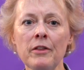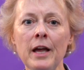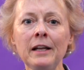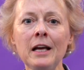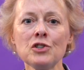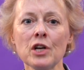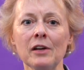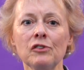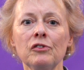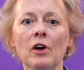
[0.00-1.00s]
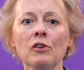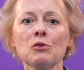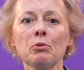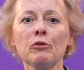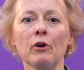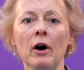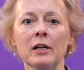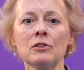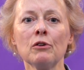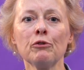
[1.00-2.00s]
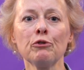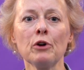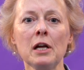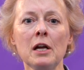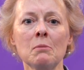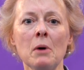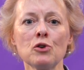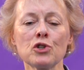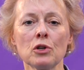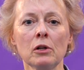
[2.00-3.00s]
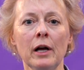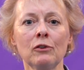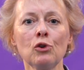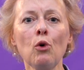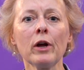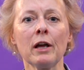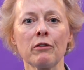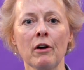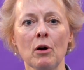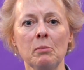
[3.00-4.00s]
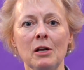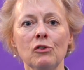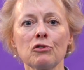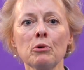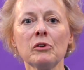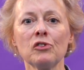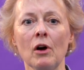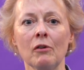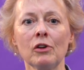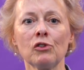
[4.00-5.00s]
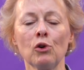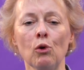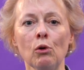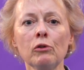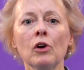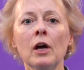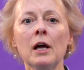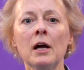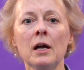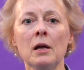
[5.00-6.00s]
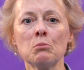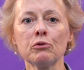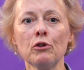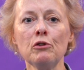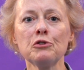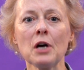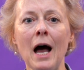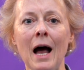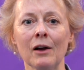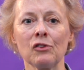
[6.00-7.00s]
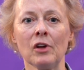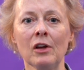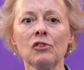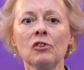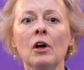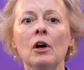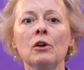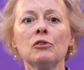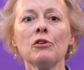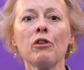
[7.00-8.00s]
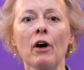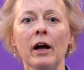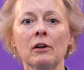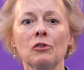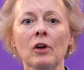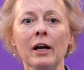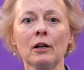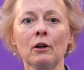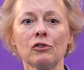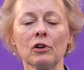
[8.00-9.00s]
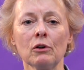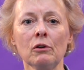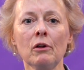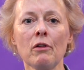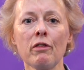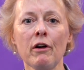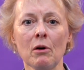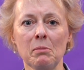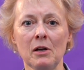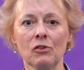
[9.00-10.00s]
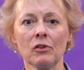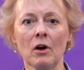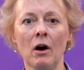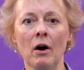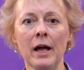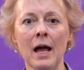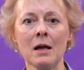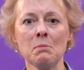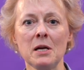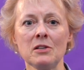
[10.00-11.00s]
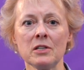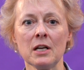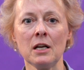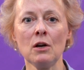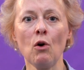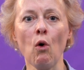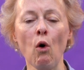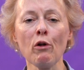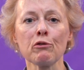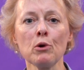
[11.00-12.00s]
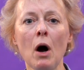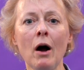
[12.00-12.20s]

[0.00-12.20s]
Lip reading: The NHS does provide free emotional and talking therapies through a service called Improved Access to Psychological Therapies, IAPT, or through